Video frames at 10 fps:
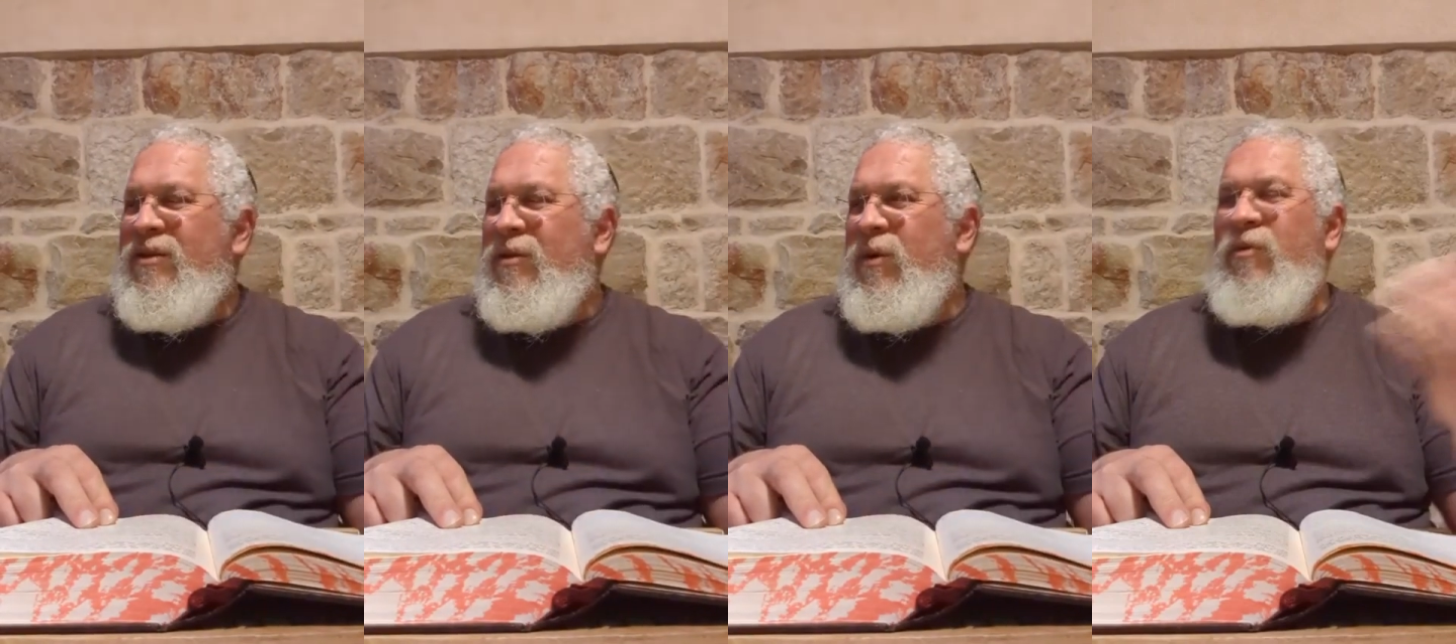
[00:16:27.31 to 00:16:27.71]

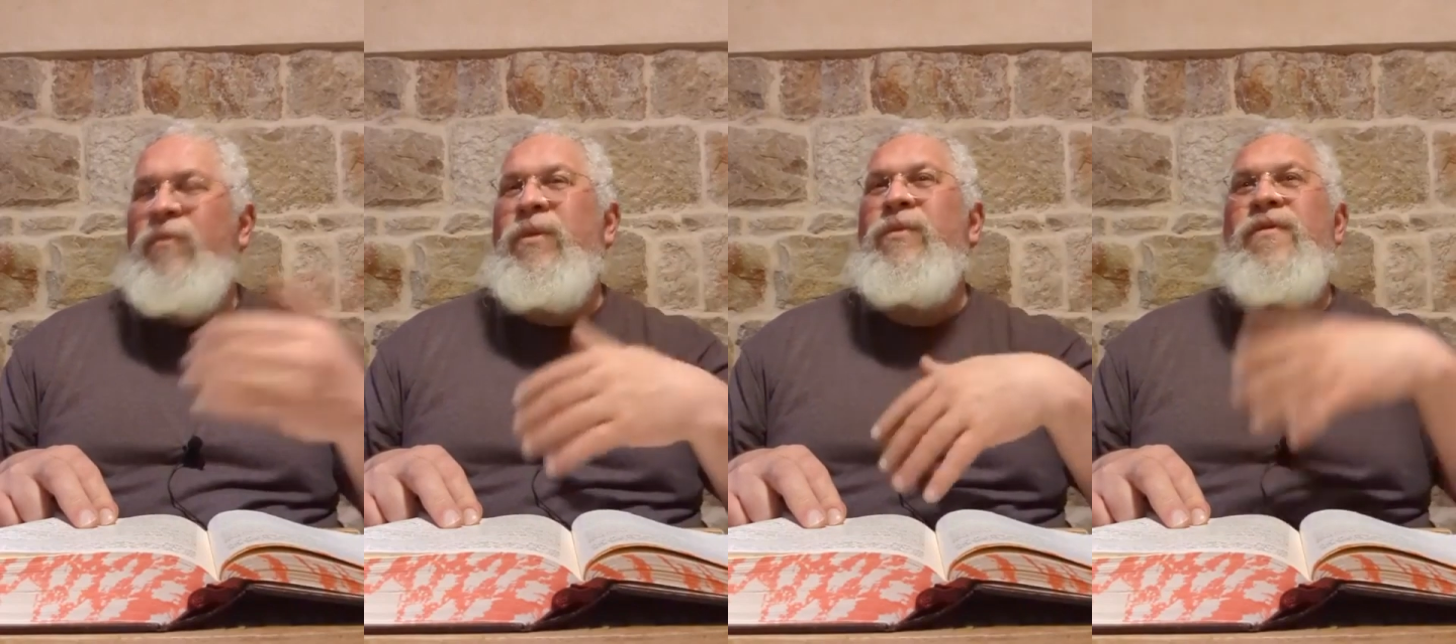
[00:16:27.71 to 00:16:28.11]
there were, what
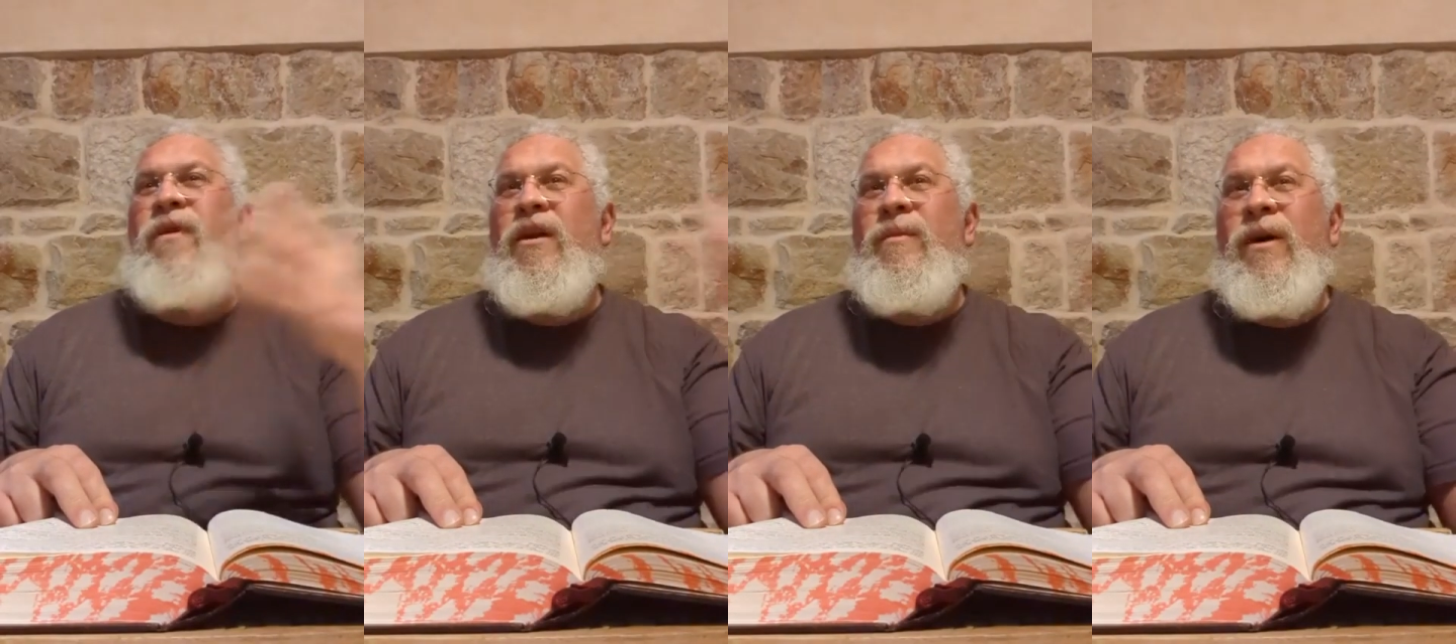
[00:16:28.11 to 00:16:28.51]
people
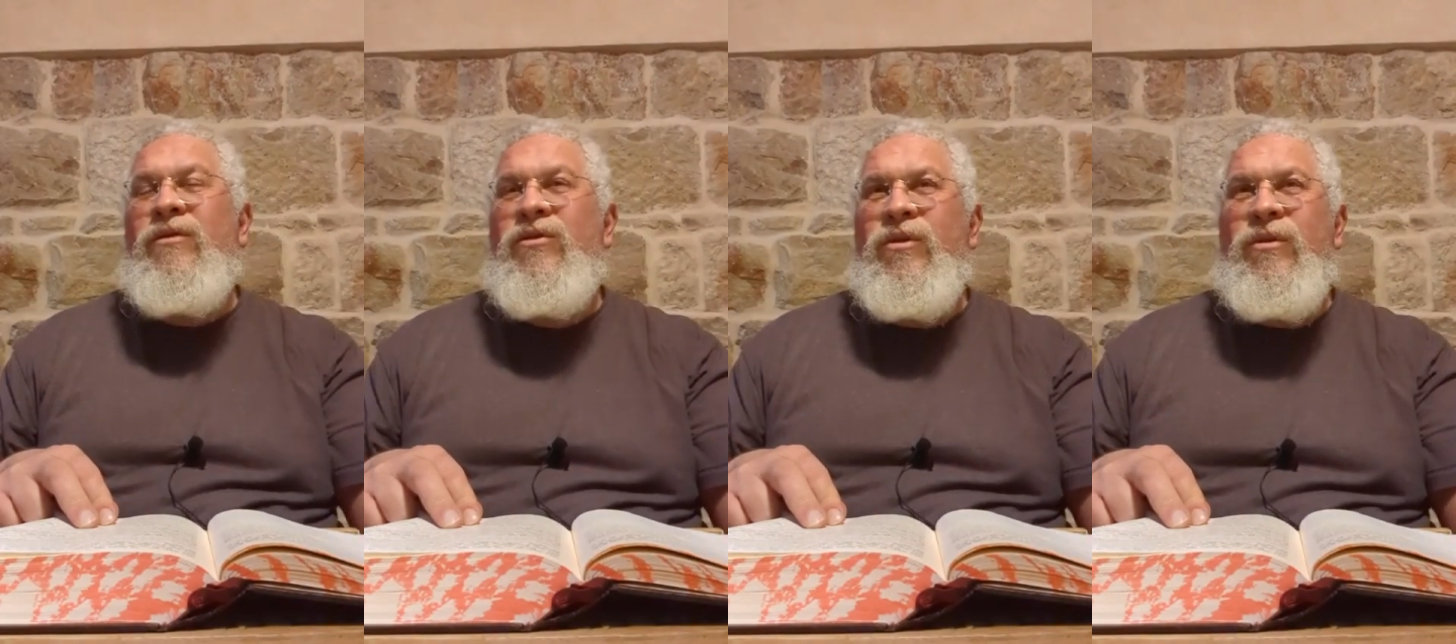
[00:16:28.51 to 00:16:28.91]
thought
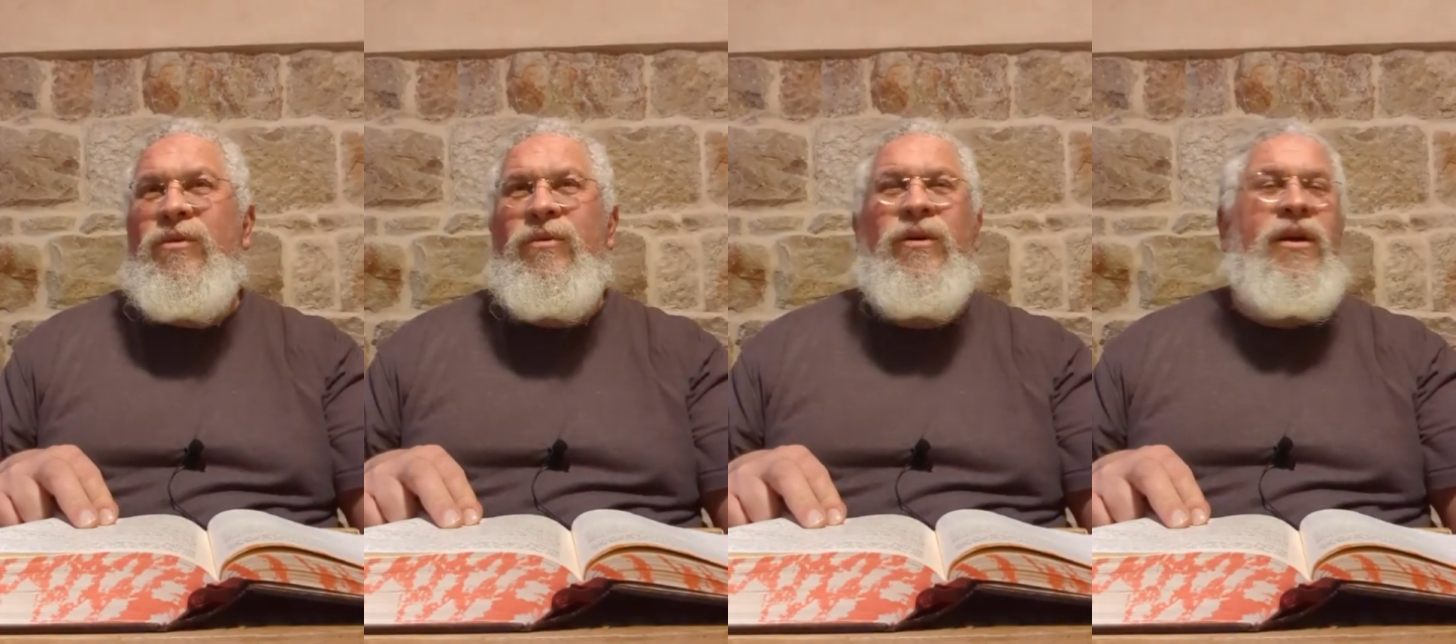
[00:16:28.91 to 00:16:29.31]
about
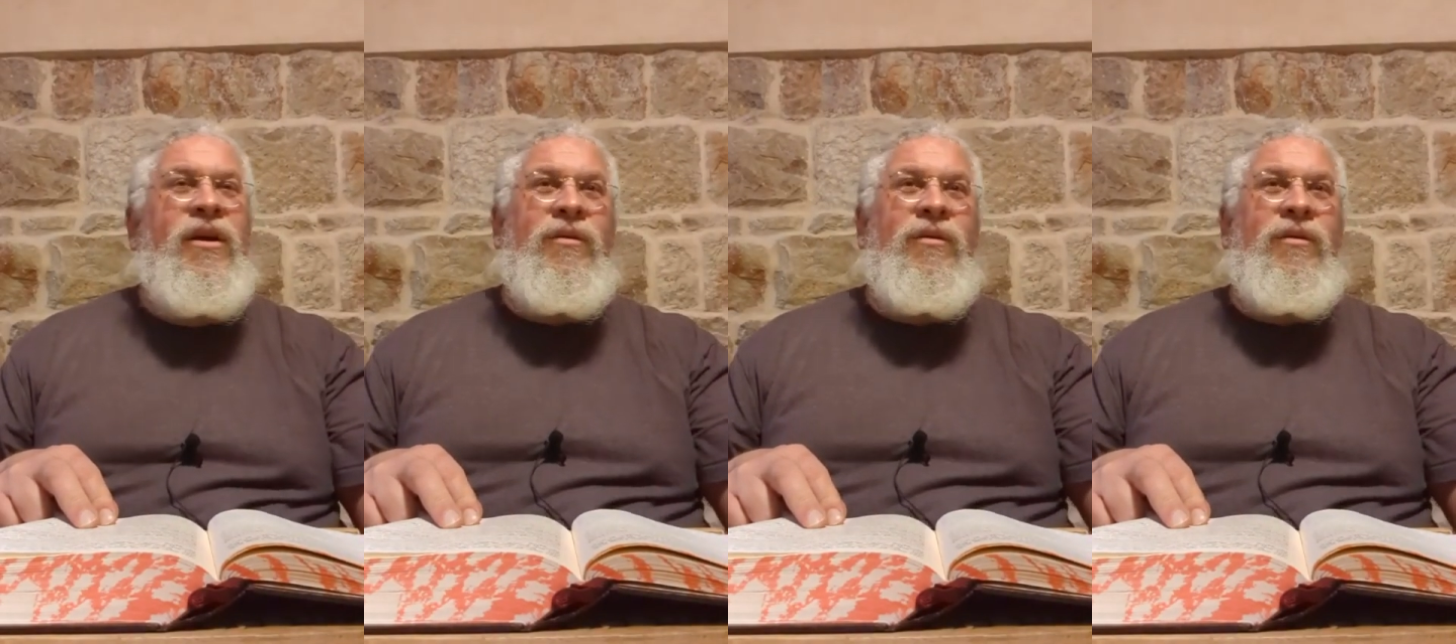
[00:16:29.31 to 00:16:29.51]
you,